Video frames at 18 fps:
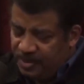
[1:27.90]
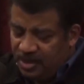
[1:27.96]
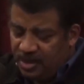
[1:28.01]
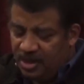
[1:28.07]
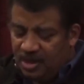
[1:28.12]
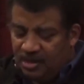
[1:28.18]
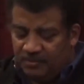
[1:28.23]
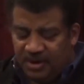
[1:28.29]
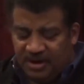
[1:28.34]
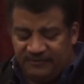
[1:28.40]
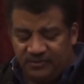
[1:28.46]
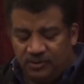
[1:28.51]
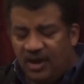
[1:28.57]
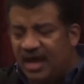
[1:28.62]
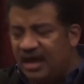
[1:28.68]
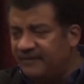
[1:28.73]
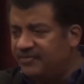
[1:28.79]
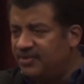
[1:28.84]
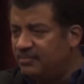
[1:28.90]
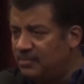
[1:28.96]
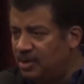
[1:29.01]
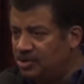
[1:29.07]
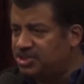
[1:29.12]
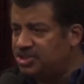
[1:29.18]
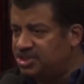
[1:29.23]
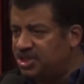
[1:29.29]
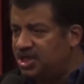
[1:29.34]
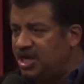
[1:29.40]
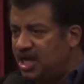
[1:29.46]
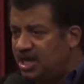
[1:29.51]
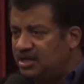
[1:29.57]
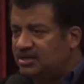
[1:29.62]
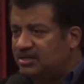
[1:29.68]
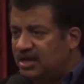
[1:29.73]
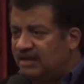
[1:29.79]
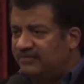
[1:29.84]
But if you have the most
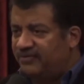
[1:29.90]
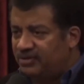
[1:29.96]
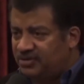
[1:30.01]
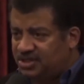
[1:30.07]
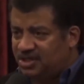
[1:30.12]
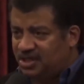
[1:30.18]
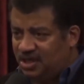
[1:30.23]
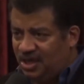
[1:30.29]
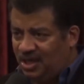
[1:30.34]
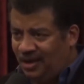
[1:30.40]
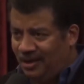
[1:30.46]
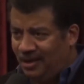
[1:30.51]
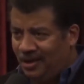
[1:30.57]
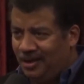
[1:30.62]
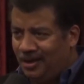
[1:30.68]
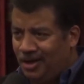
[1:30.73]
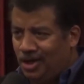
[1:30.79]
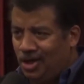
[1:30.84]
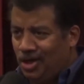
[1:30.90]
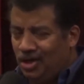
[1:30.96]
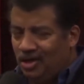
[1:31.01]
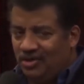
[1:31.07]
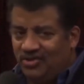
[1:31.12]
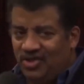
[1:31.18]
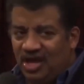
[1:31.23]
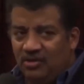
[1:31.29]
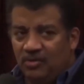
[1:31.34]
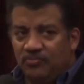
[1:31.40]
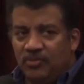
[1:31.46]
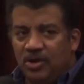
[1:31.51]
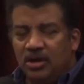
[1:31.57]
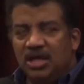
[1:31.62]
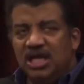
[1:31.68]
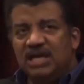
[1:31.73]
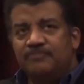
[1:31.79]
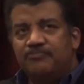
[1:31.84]
genetic diversity, then
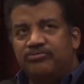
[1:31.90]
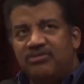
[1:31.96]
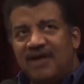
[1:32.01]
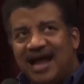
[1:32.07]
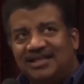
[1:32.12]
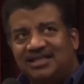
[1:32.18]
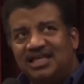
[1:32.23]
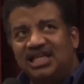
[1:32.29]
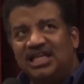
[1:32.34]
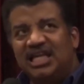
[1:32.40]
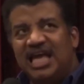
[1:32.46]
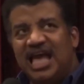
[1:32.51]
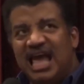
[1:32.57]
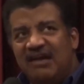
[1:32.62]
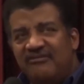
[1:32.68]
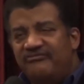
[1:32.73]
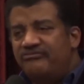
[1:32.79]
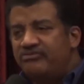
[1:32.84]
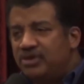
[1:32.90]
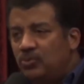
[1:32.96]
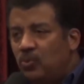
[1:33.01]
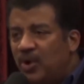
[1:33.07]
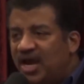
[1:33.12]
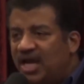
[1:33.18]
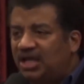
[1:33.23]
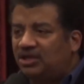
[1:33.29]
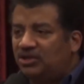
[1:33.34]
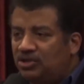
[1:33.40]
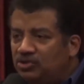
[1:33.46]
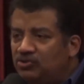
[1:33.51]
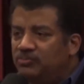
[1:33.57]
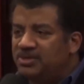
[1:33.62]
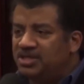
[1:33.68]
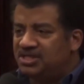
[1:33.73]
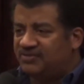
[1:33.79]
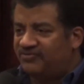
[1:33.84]
in practically every way
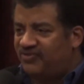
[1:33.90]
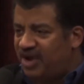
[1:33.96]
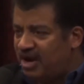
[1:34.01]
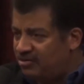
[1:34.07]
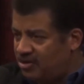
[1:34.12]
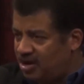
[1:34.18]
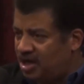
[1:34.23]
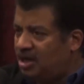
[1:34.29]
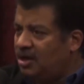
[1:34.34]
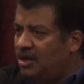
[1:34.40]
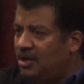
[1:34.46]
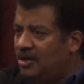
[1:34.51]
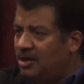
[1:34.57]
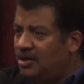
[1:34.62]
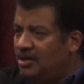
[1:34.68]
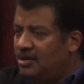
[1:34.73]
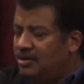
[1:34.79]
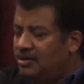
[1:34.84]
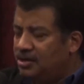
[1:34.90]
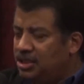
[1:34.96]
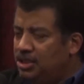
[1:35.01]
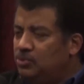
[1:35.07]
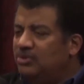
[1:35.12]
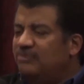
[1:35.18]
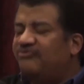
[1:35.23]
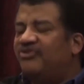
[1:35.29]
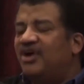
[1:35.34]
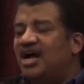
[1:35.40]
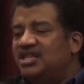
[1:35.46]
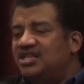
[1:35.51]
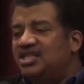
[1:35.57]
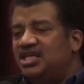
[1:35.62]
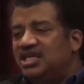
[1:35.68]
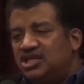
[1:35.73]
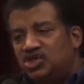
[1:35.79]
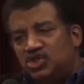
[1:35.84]
humans vary, you would find
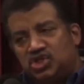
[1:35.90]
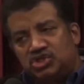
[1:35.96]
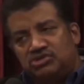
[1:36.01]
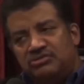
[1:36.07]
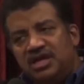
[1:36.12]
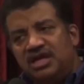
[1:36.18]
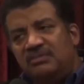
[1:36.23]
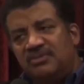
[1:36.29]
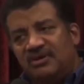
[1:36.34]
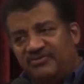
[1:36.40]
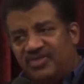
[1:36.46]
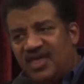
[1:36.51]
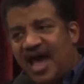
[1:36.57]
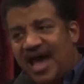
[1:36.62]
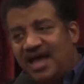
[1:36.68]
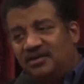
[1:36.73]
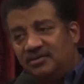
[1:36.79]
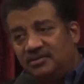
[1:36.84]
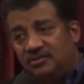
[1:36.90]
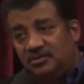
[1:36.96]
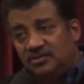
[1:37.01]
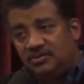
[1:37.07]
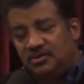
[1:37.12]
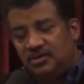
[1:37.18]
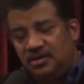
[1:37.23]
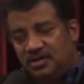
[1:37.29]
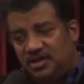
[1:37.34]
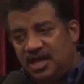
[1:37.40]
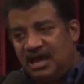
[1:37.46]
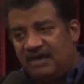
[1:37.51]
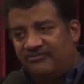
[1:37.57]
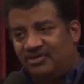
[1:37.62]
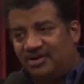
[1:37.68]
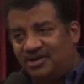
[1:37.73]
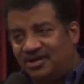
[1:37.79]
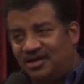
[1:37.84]
the extreme of that in the
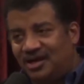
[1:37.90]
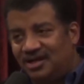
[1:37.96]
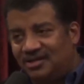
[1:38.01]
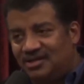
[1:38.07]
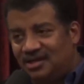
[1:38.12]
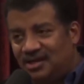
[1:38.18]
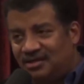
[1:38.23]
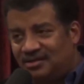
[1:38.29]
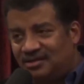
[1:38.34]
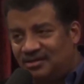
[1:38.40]
African continent.